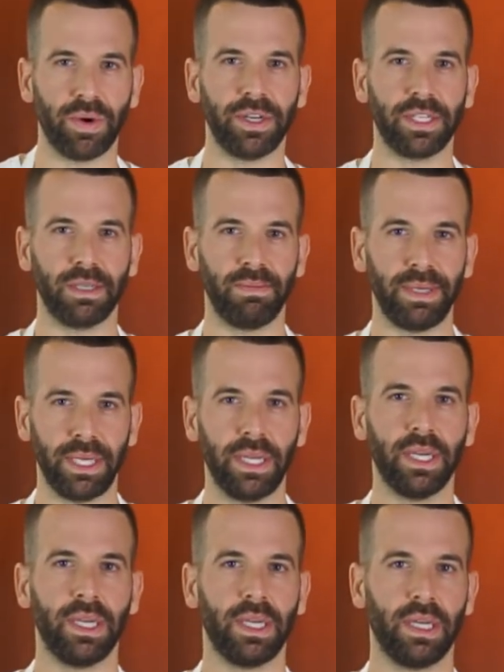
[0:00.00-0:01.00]
You want it to
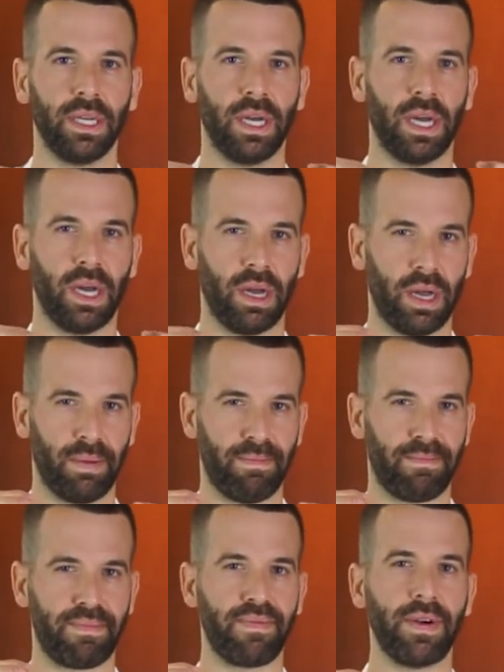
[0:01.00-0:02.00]
be
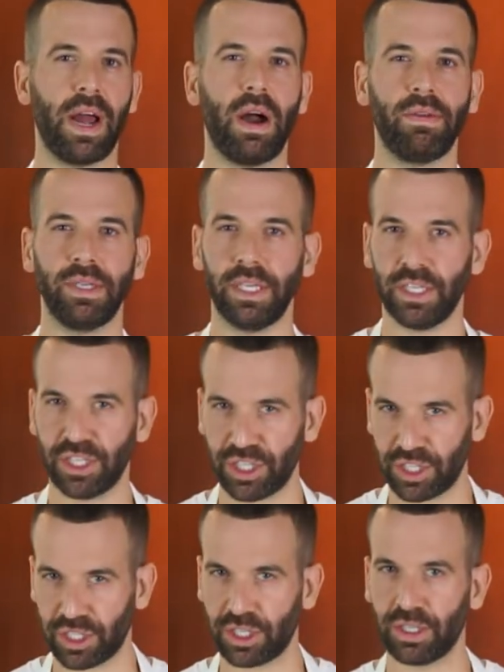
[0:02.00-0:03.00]
a
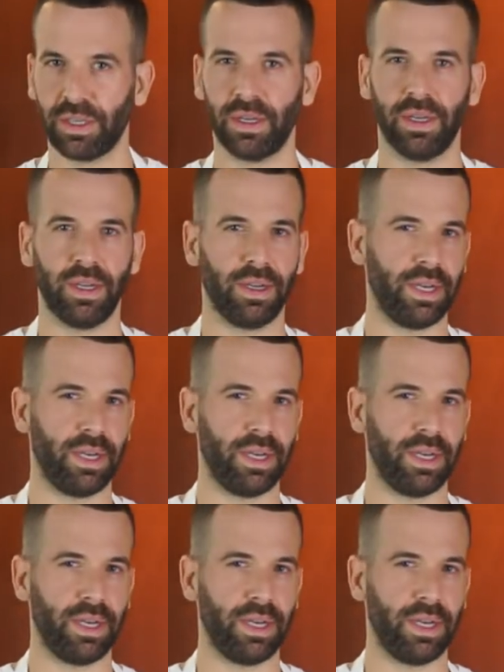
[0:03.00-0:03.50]
brownish,